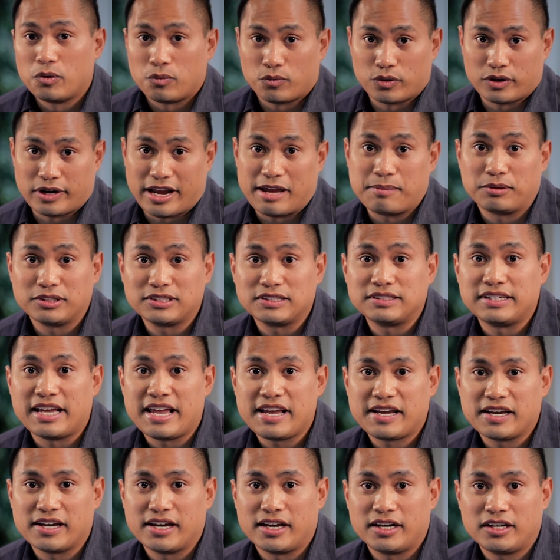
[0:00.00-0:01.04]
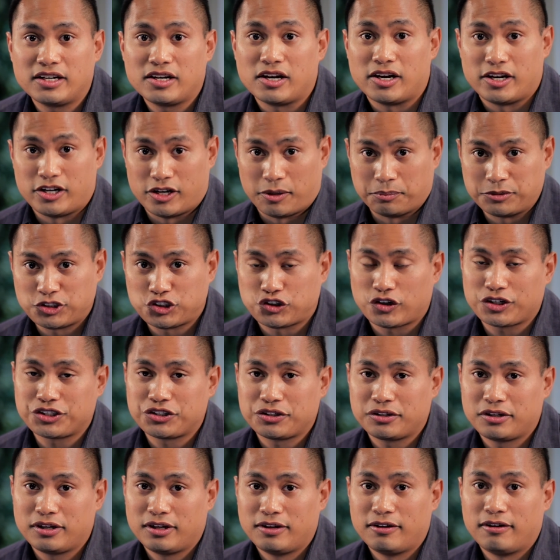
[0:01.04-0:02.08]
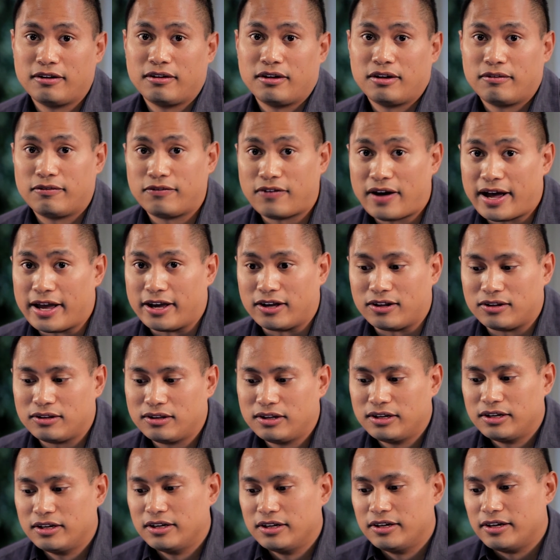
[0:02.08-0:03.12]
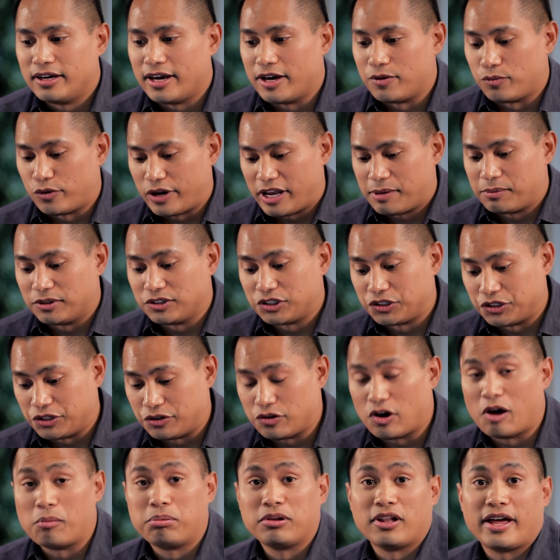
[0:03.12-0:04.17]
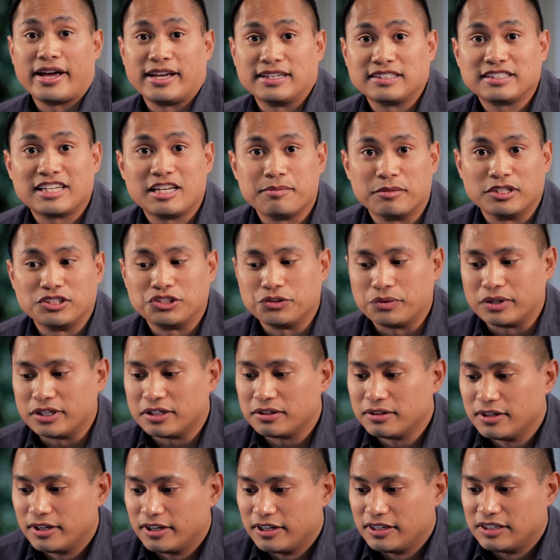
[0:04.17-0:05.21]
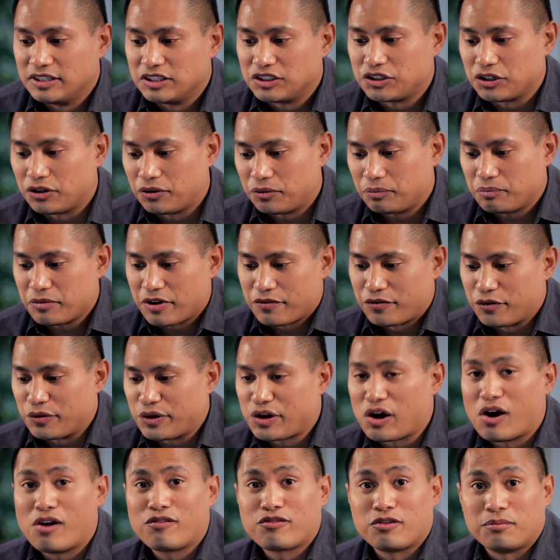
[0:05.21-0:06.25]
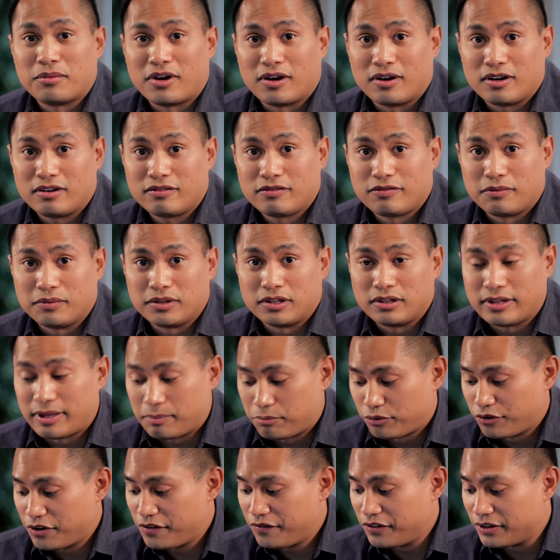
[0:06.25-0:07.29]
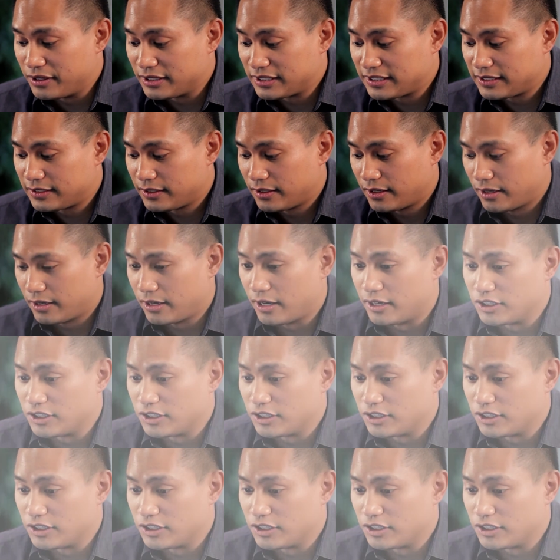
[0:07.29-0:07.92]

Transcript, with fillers: we're able to take in an unstructured file and we're able to apply a schema to it. So if you recall from our from the previous uh,